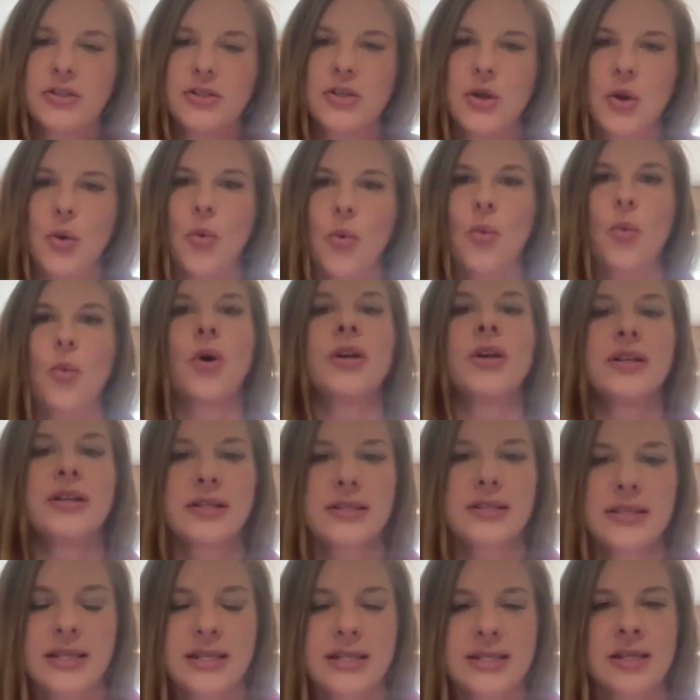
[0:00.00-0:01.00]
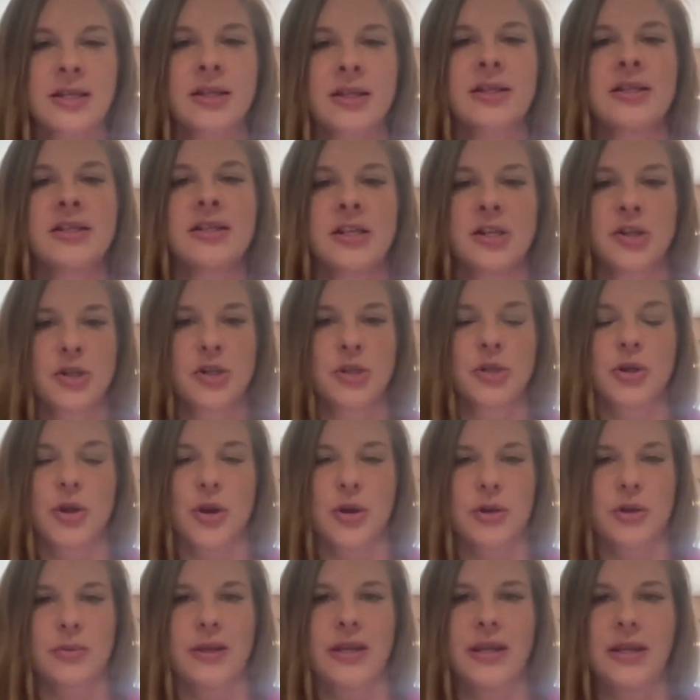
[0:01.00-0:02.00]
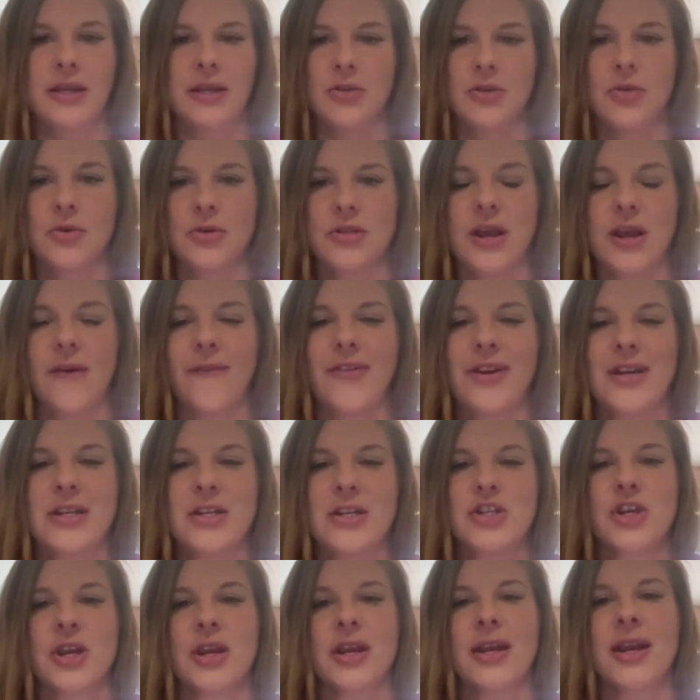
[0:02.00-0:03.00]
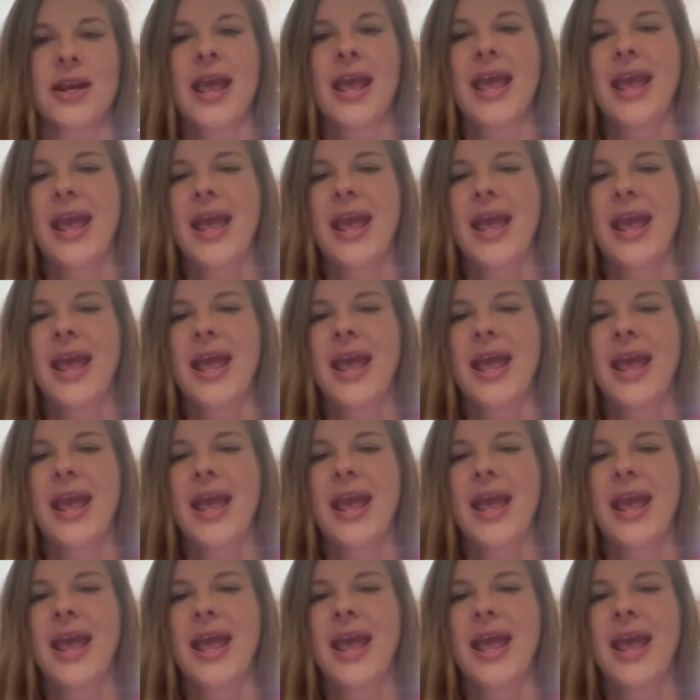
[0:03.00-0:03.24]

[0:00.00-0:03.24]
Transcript: So what is the digital economy in your definition?